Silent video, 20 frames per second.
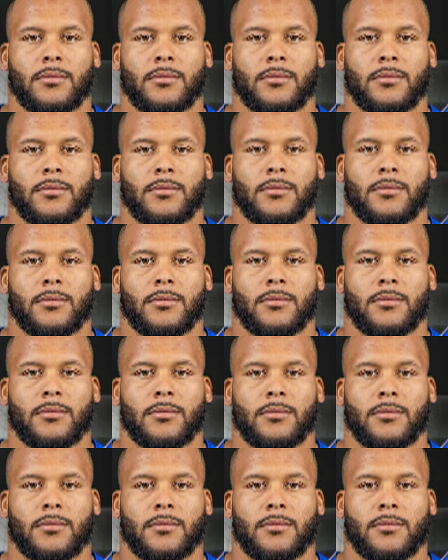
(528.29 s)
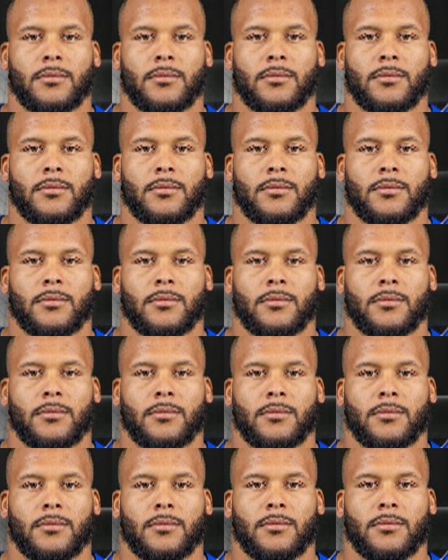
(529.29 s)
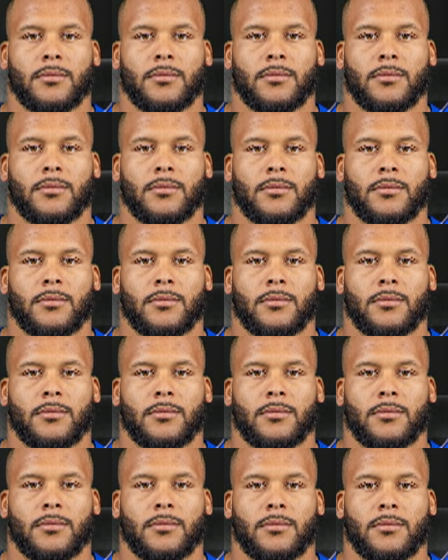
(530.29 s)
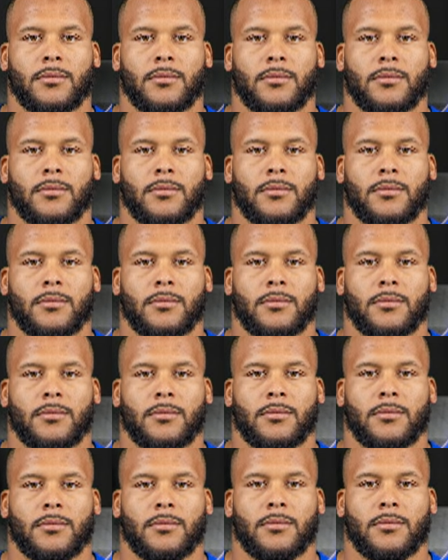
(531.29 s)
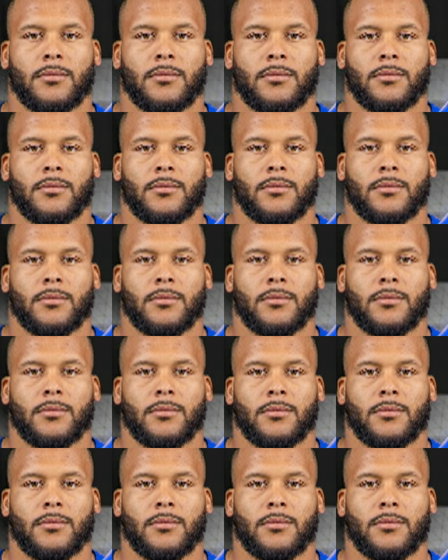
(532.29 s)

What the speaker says: This person isn't speaking.